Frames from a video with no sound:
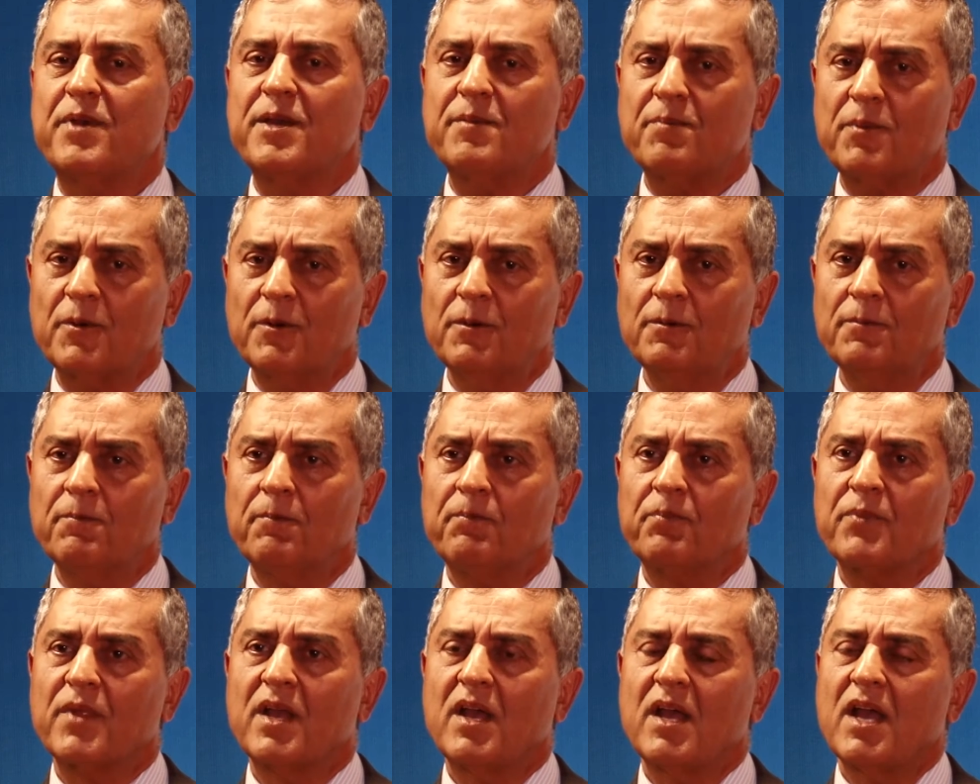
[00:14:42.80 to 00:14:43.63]
people,
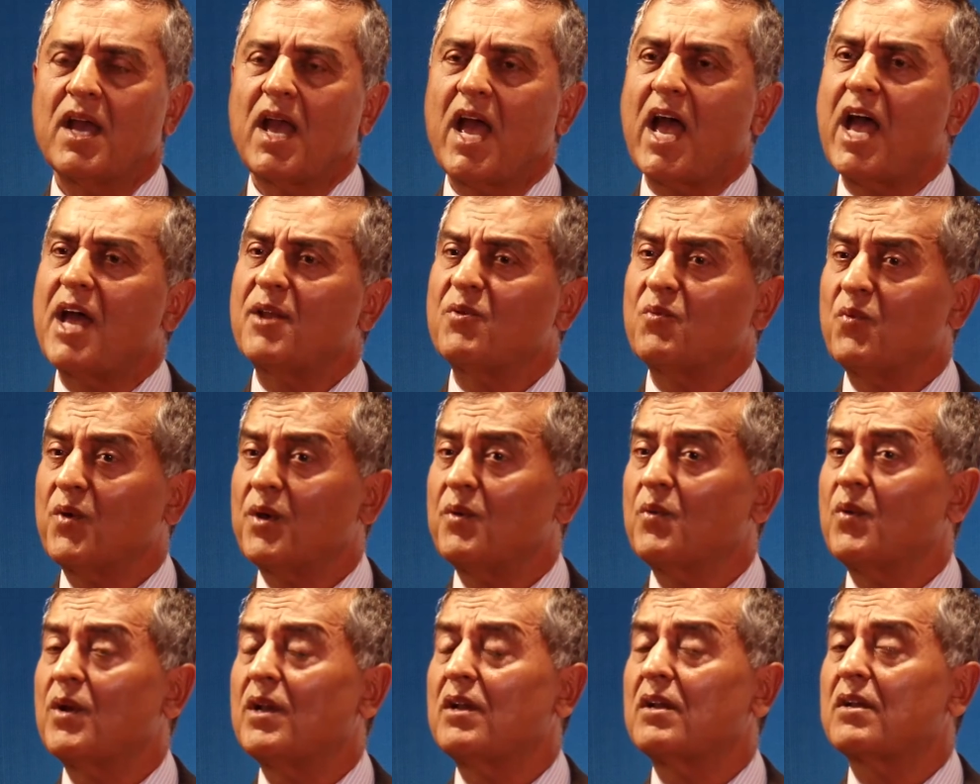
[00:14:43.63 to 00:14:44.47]
and
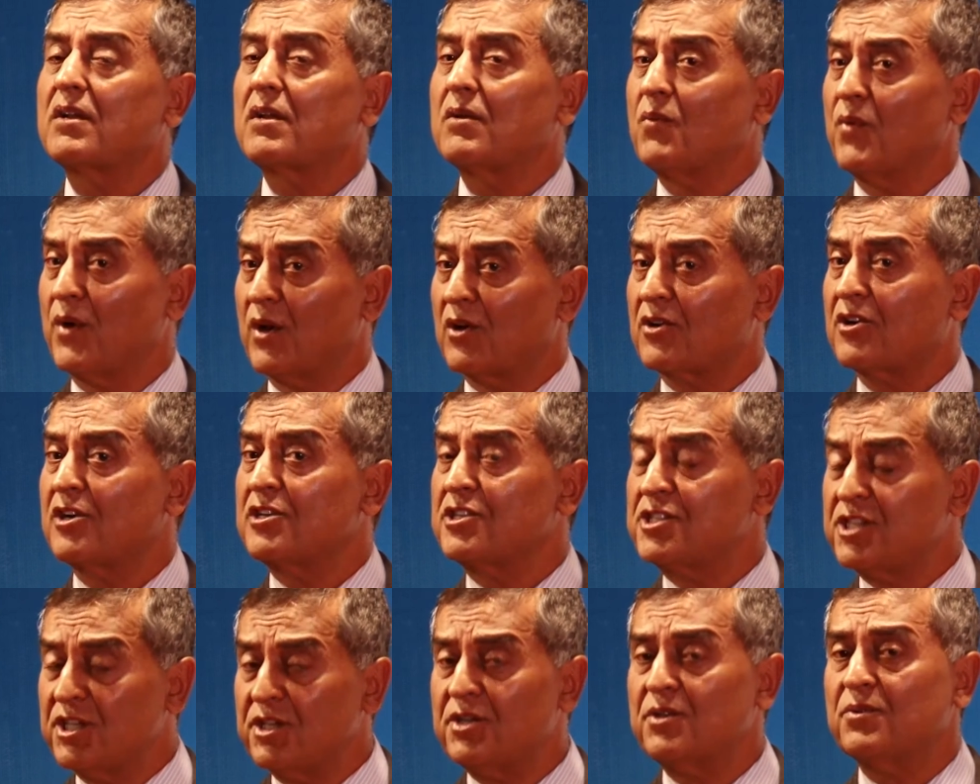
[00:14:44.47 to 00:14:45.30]
we will
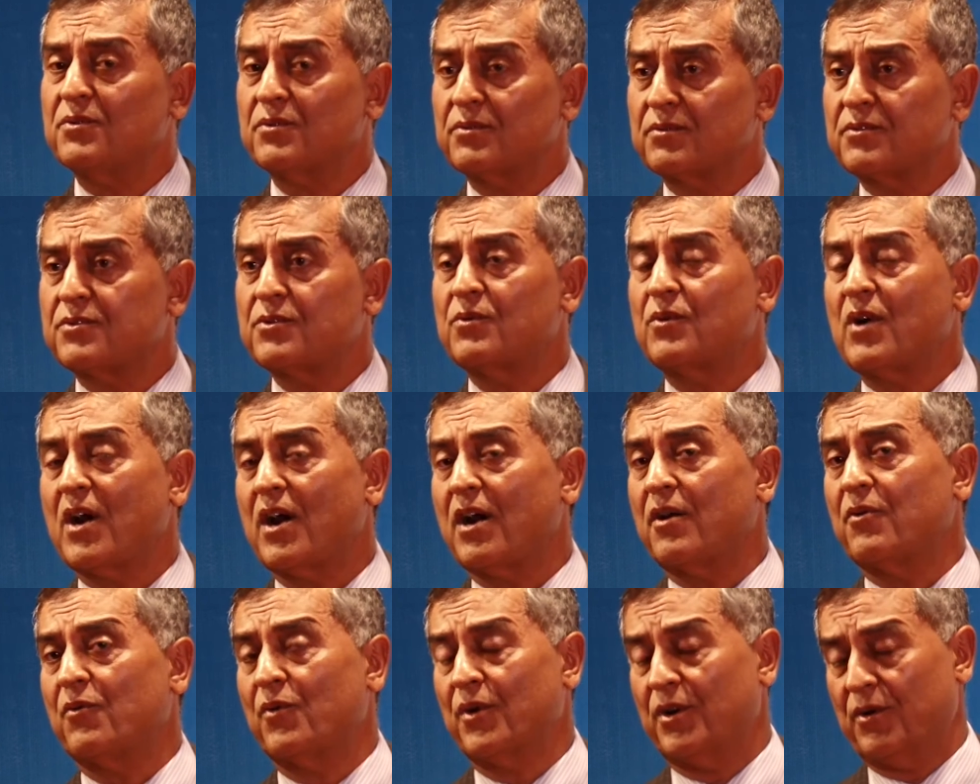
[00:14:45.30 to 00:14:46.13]

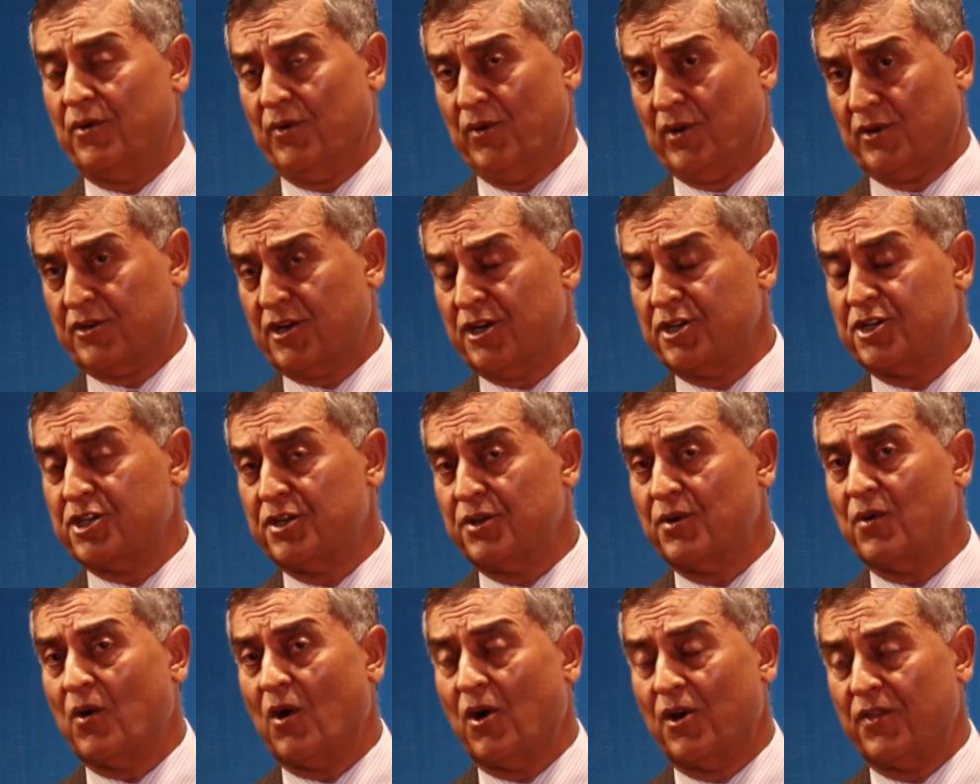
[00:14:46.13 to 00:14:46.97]

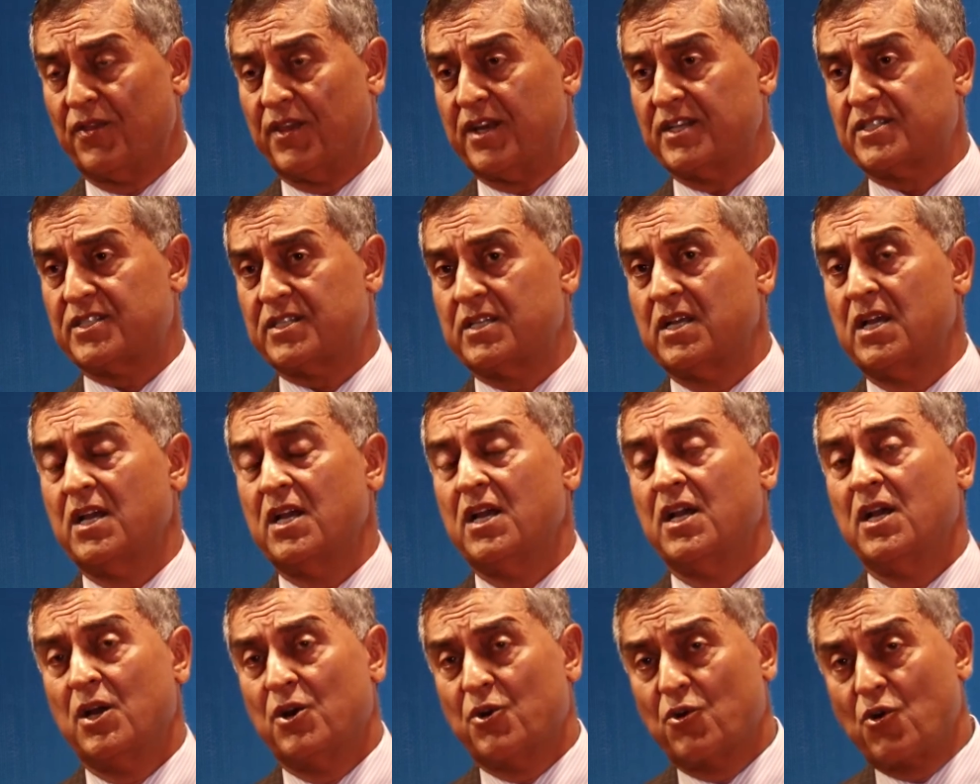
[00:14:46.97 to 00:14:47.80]
continue on this
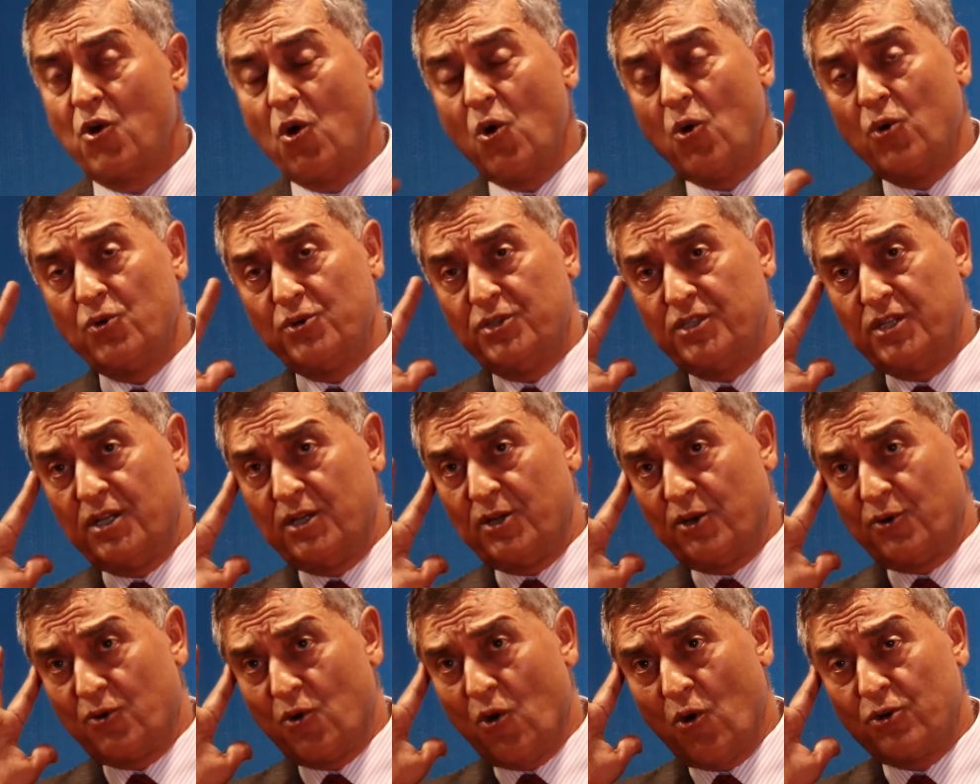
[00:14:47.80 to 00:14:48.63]
road
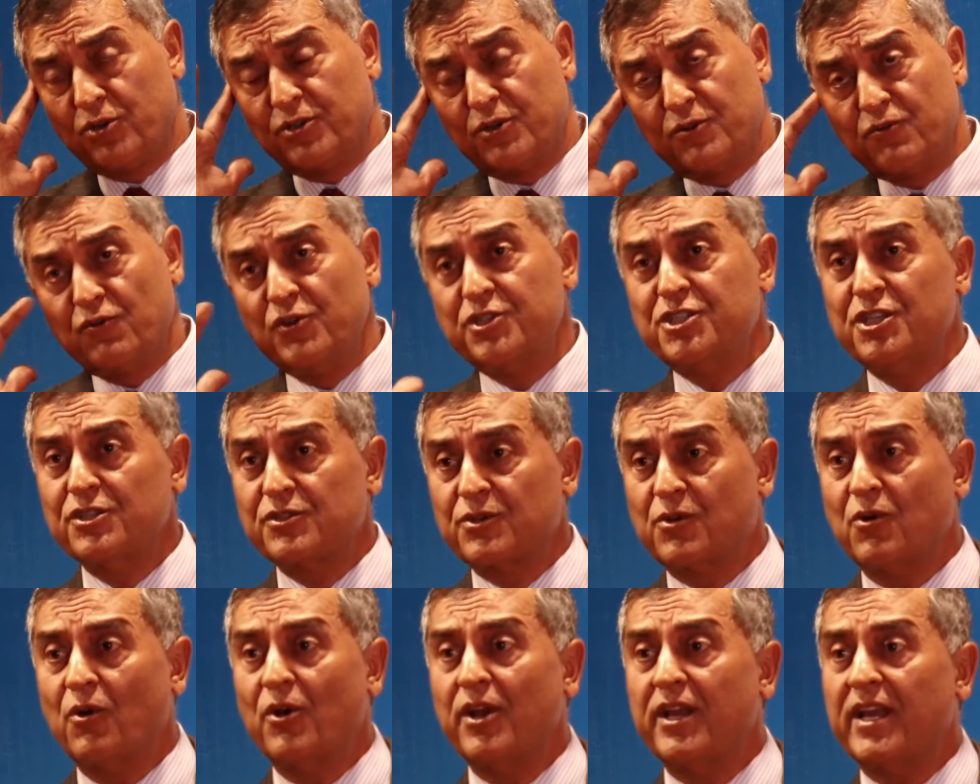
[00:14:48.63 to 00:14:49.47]
which
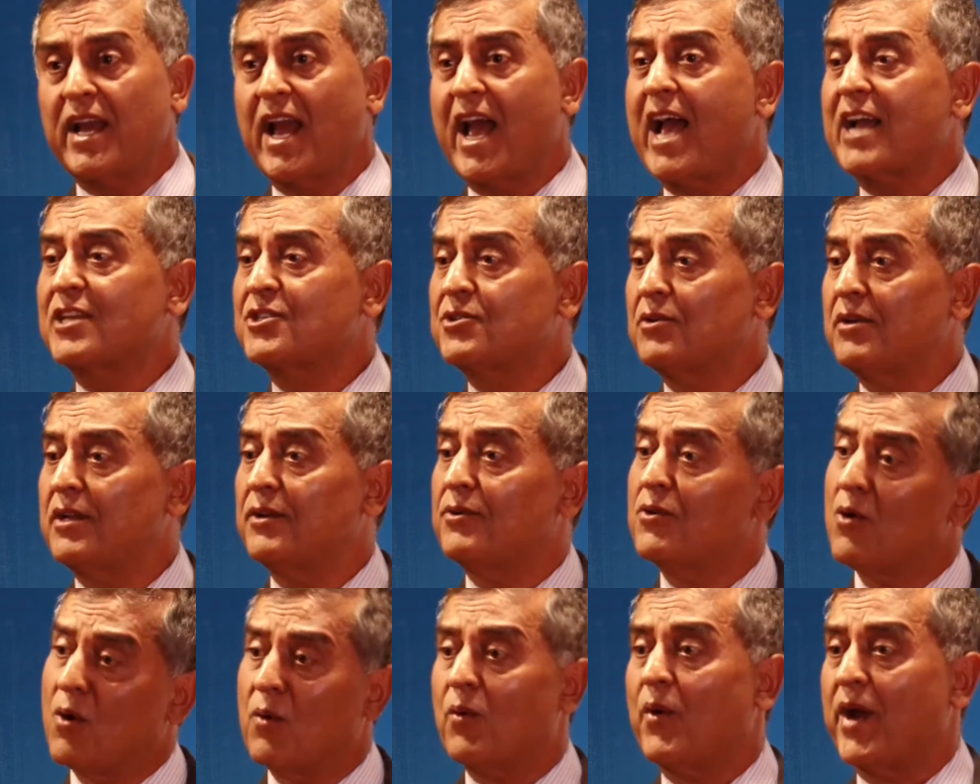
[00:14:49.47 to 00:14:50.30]
is going
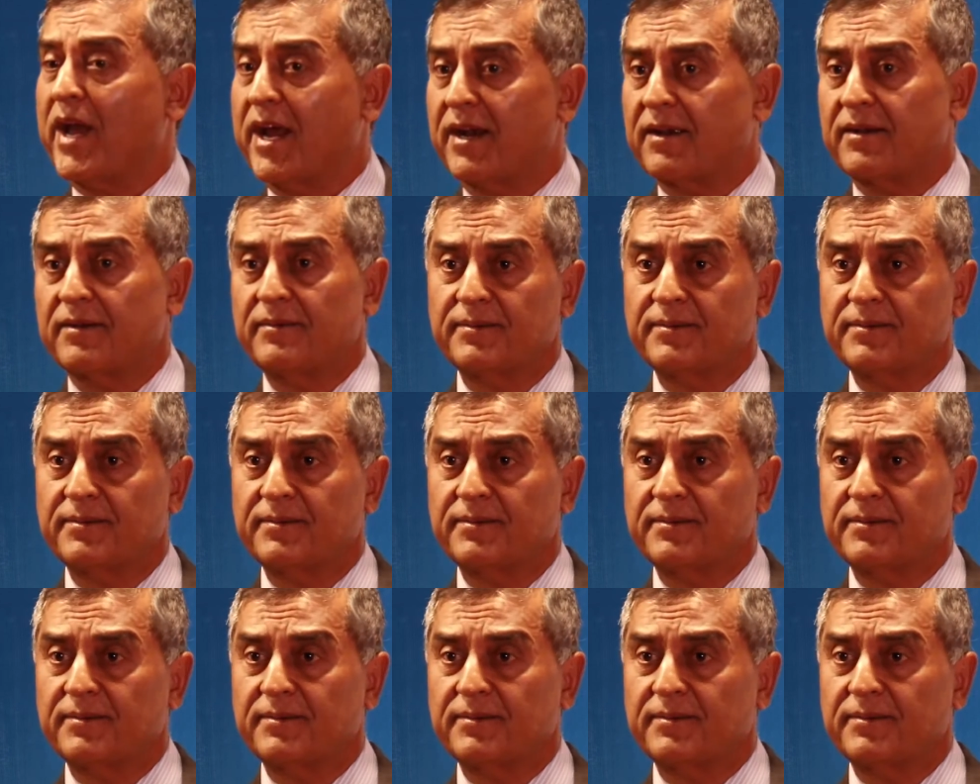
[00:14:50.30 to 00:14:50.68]
actually nowhere.